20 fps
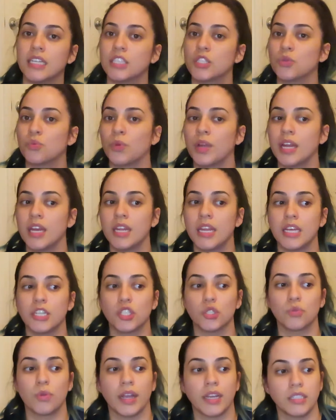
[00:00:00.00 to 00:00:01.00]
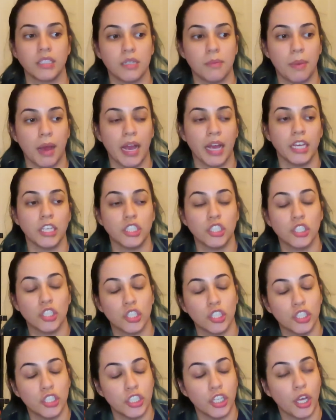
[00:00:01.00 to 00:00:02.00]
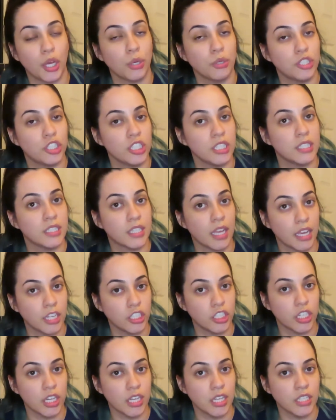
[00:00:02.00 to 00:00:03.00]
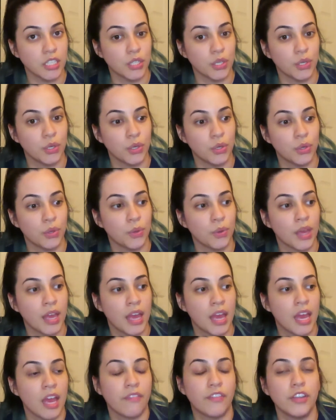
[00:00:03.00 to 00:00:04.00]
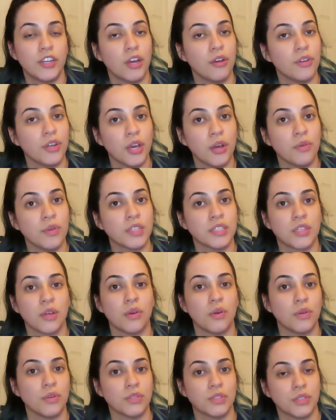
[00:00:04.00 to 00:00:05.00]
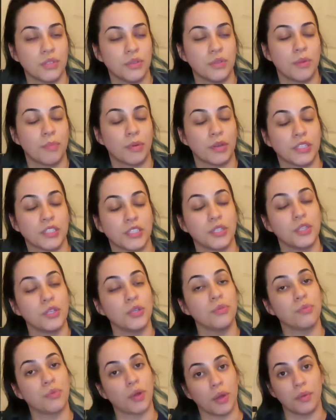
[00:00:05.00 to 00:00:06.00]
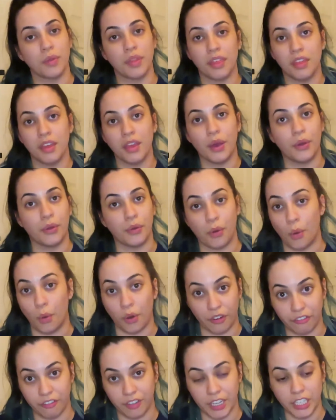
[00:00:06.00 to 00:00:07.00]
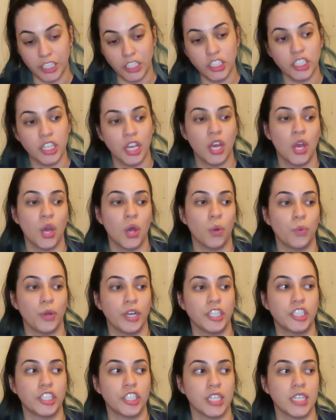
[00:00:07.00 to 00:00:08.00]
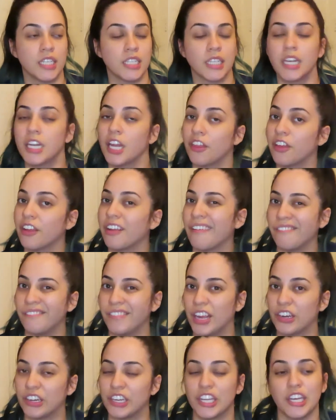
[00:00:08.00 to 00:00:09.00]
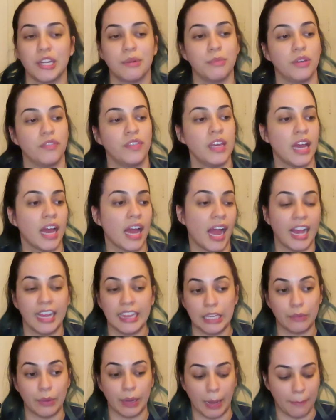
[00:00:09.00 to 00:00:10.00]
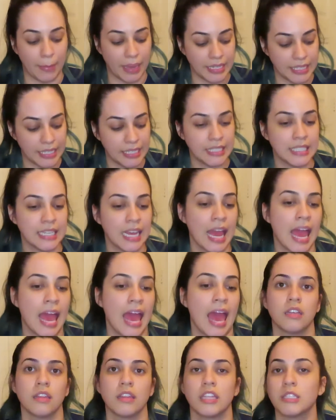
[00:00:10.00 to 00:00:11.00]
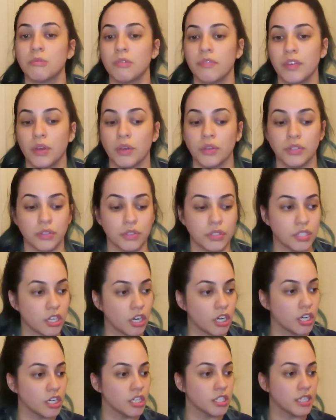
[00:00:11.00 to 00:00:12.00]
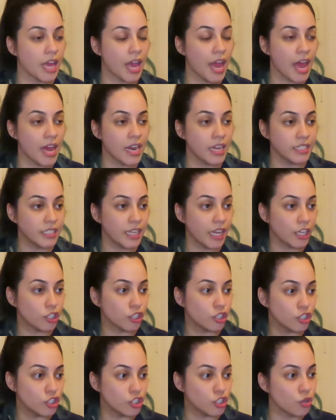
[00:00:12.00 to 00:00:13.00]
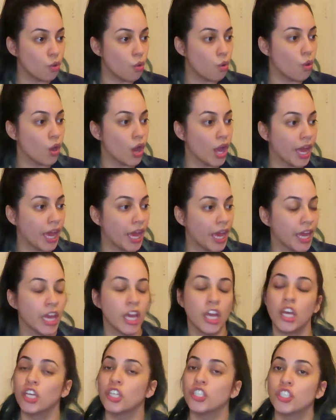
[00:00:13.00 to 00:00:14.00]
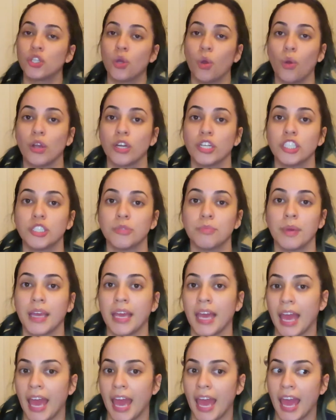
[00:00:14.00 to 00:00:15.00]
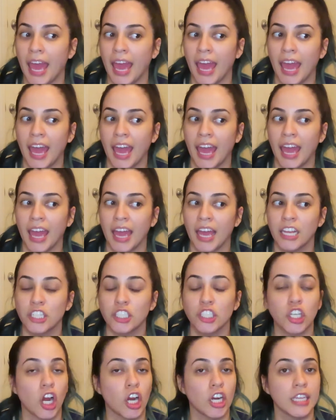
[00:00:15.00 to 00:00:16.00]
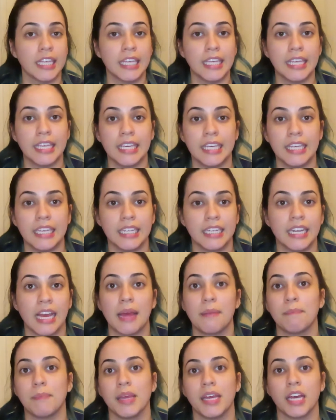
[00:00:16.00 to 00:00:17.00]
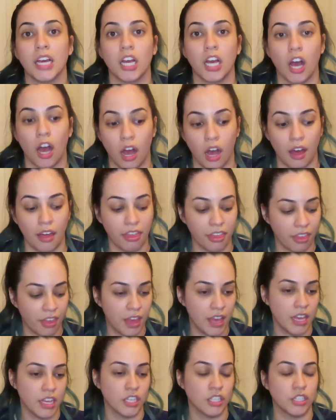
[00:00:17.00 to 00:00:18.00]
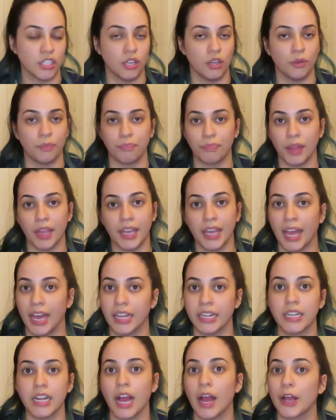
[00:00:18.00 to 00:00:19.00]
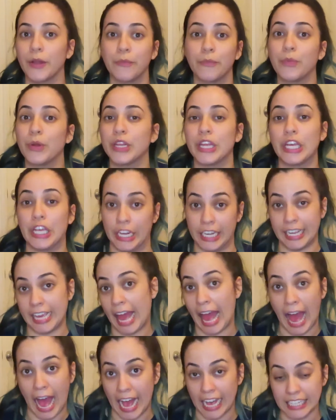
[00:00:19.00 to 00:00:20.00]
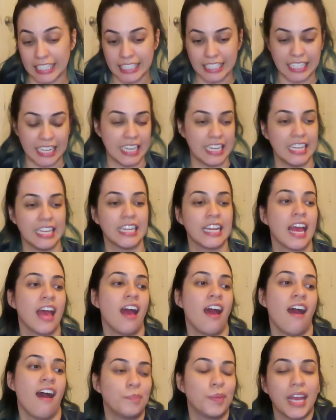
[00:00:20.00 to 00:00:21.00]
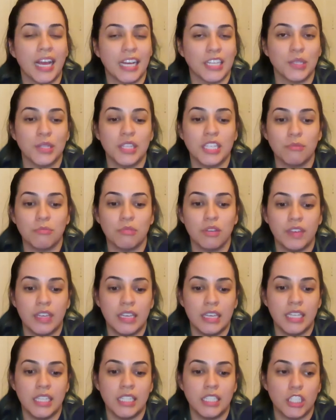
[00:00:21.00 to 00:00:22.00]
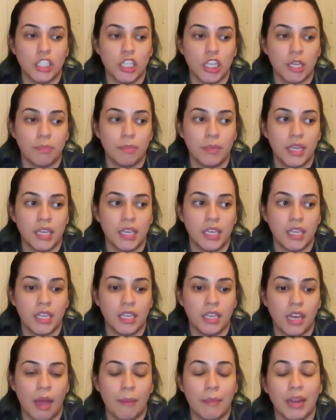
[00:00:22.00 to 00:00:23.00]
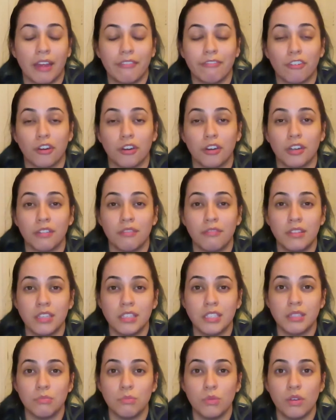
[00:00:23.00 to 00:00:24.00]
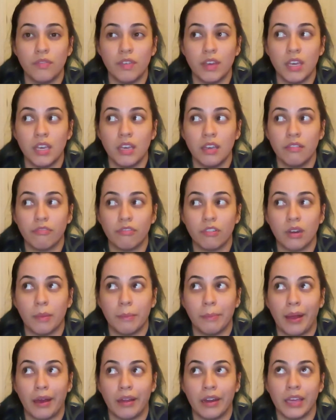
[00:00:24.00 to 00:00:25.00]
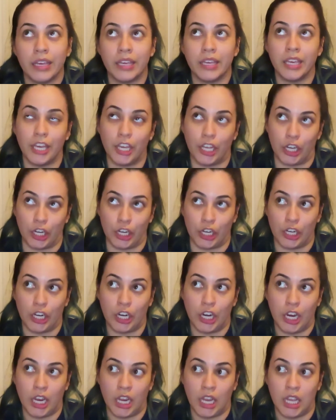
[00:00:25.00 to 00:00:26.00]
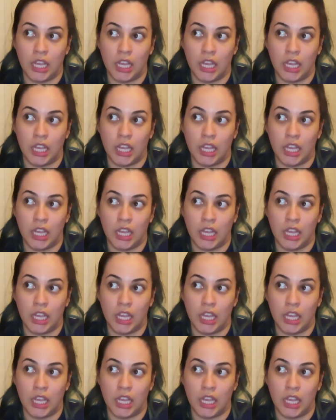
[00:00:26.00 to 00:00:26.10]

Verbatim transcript: and it's written and directed by Sergio G. Sanchez who, if you don't know, is the, also the person who wrote The Orphanage which is another very good movie. I highly recommend it. This movie also stars Anya Taylor-Joy, George MacKay, Charlie Heaton, and Mia Goth. So again, a really good cast in it. But yeah, so this movie took me, I mean, I've heard of this movie for about a year.